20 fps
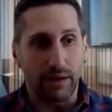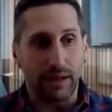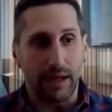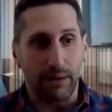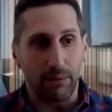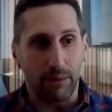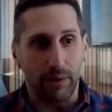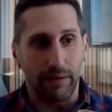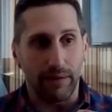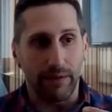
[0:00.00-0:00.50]
look
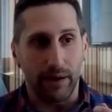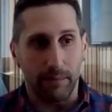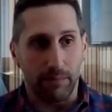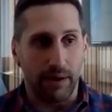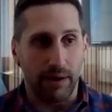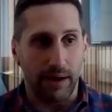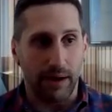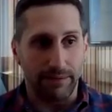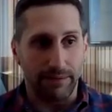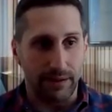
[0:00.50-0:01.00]
at where their
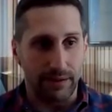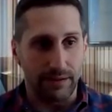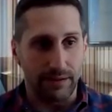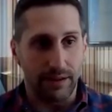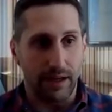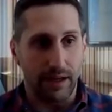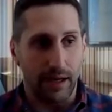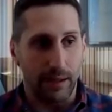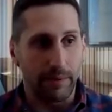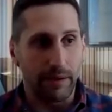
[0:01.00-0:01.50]
profit is
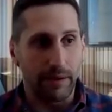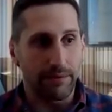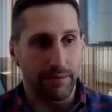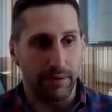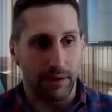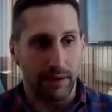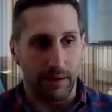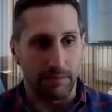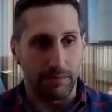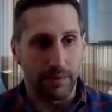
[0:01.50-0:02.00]
coming
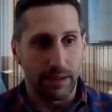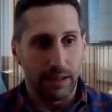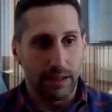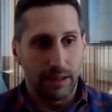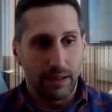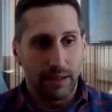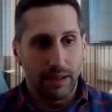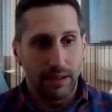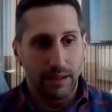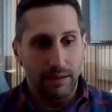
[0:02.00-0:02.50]
from,
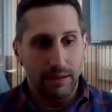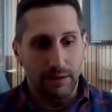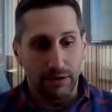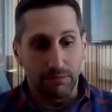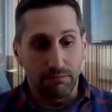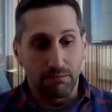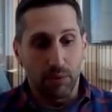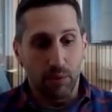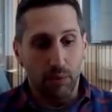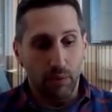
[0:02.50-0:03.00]

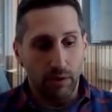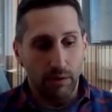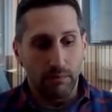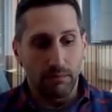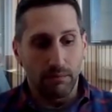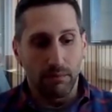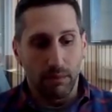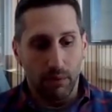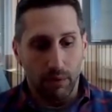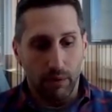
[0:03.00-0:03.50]
there's more
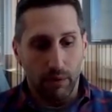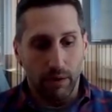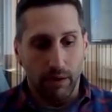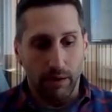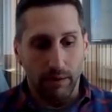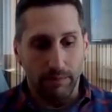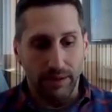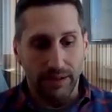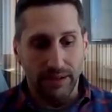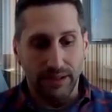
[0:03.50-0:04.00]
and
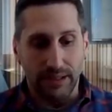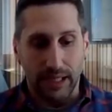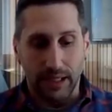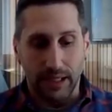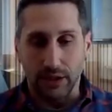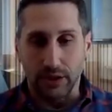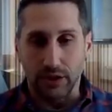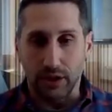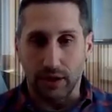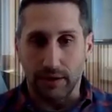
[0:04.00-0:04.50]
more
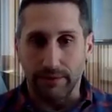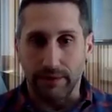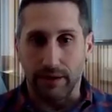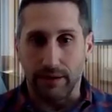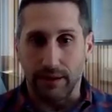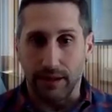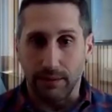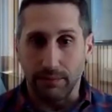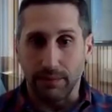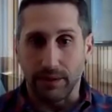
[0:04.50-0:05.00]
percentage of
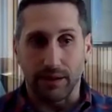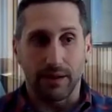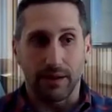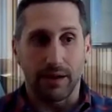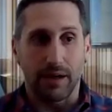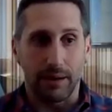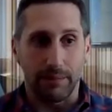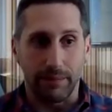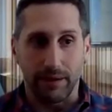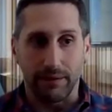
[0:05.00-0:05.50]
their EBITDA
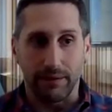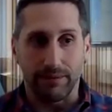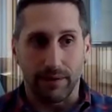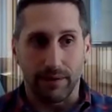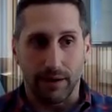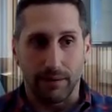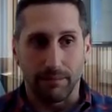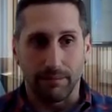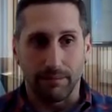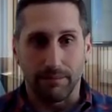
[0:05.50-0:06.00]
coming
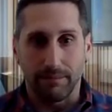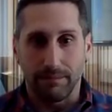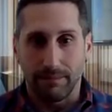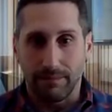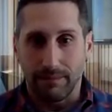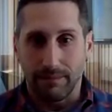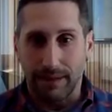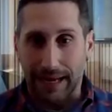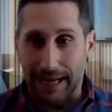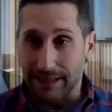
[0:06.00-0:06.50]
from
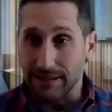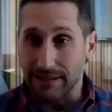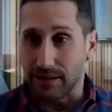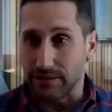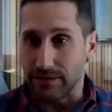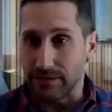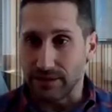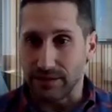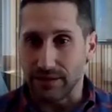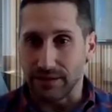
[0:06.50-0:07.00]
ad
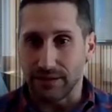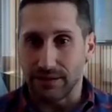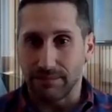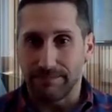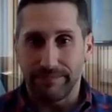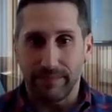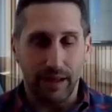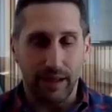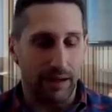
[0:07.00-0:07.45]
services.